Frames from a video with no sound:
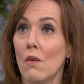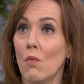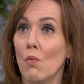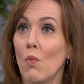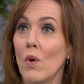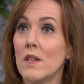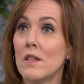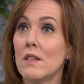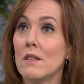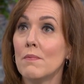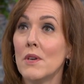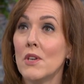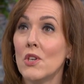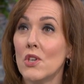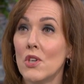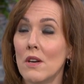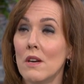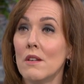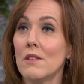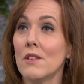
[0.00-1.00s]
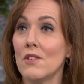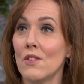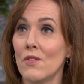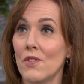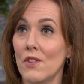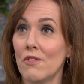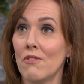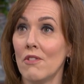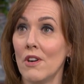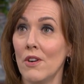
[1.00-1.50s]
Once Prince Charles is on the
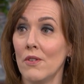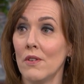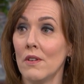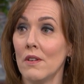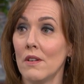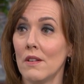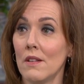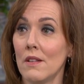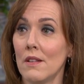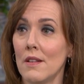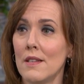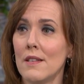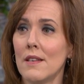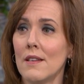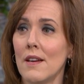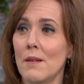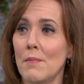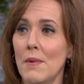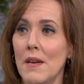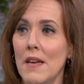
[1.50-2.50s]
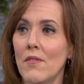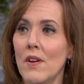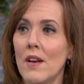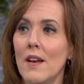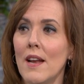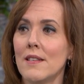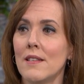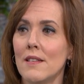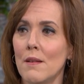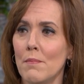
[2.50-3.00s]
throne, there's going to be even
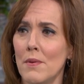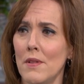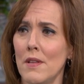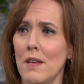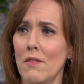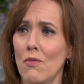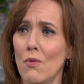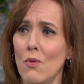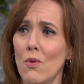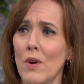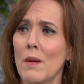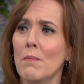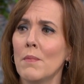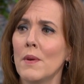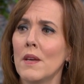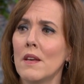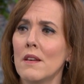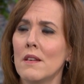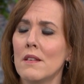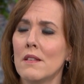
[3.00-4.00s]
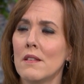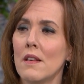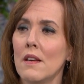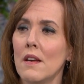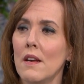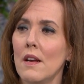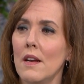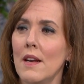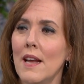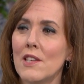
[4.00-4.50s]
less sympathy for him because,
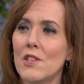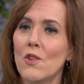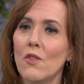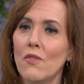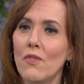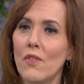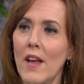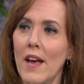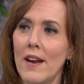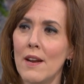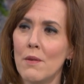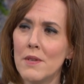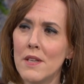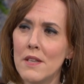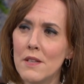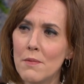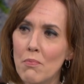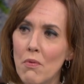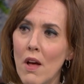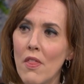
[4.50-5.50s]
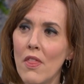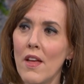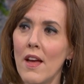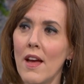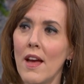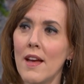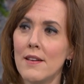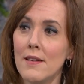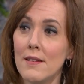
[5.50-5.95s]
let's not forget, it was his brother and